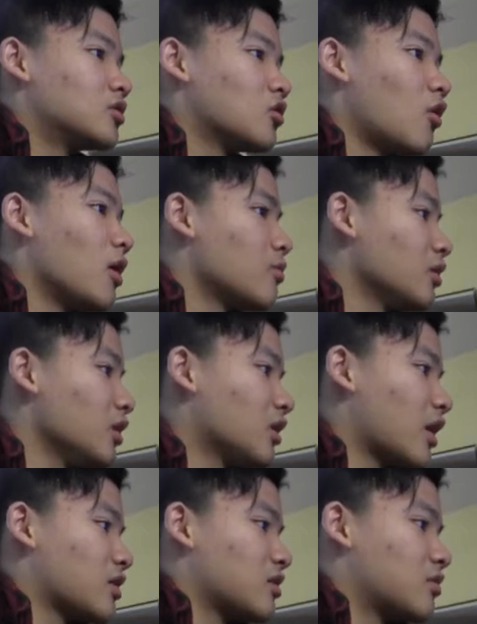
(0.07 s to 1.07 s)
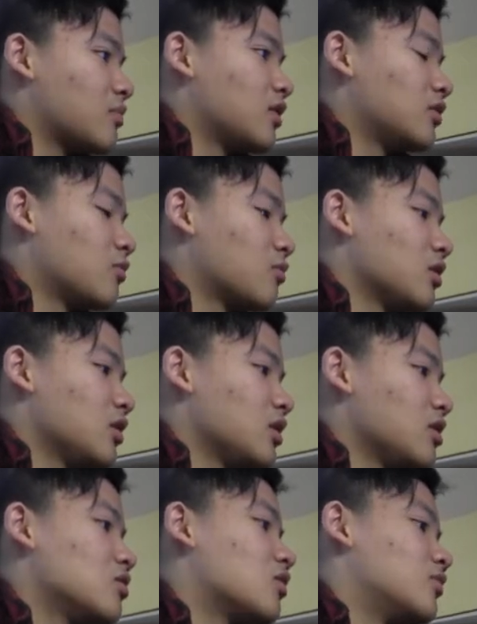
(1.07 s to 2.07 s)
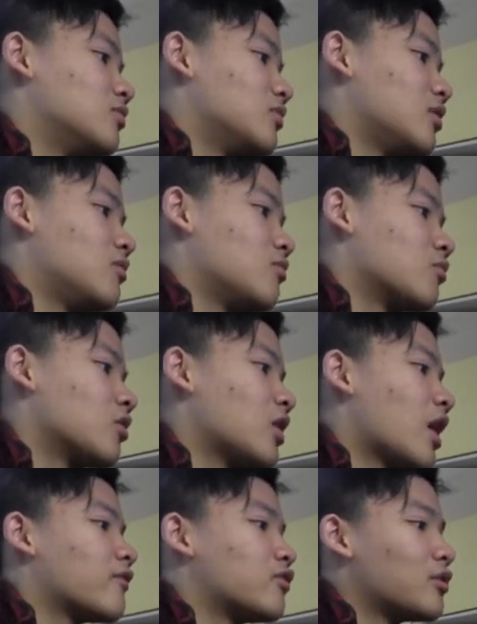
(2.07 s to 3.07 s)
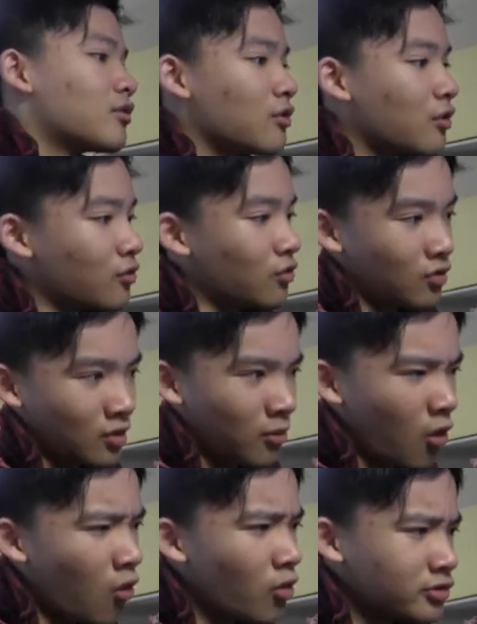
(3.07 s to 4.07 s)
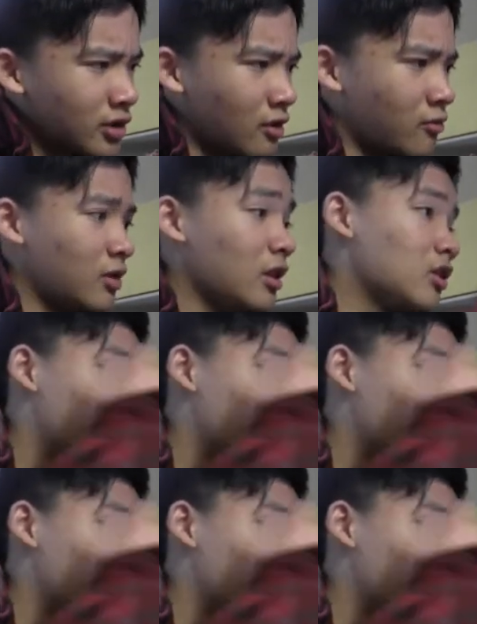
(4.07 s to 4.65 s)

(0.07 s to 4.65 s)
So I really like this because it really, in real life there's some holes that are really